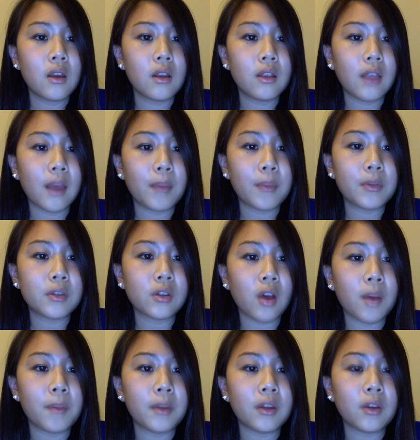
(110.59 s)

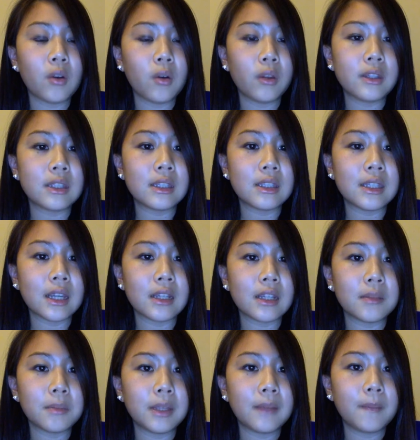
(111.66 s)
laparoscopic
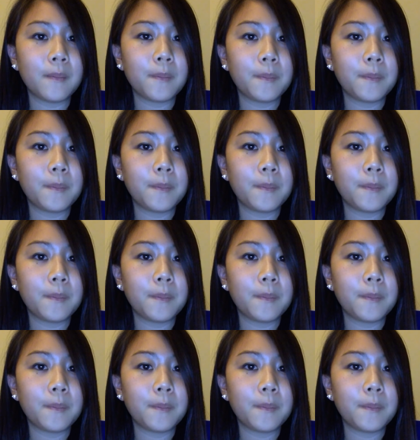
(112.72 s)
cholecystectomy.